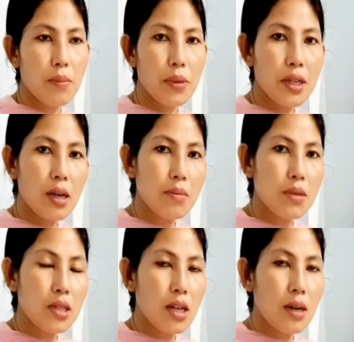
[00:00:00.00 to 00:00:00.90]

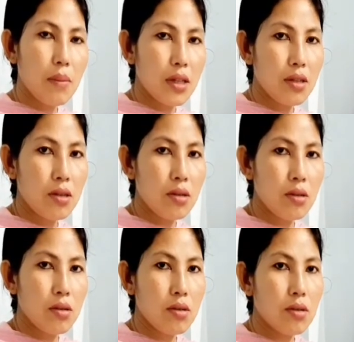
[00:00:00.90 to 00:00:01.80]
becomes a mother
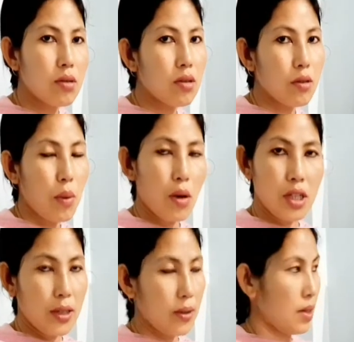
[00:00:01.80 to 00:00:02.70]

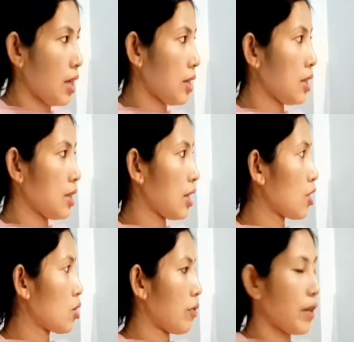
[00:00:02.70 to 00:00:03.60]
body, like in
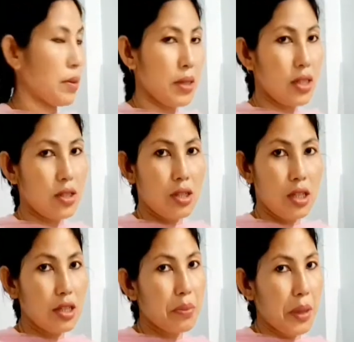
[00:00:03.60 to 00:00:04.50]
case of fragmentation
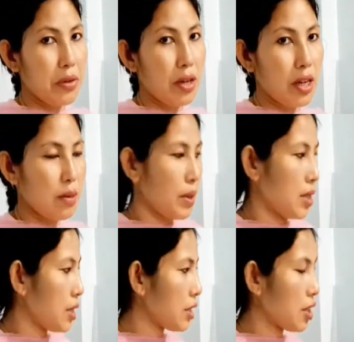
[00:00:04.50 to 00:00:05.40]
in Spirogyra.
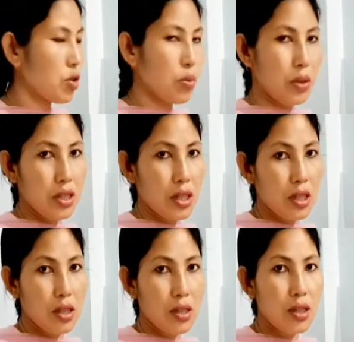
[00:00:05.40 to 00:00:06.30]
But in case of
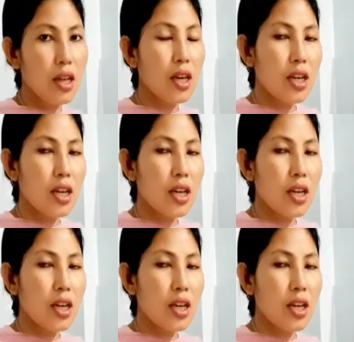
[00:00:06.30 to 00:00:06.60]
regeneration,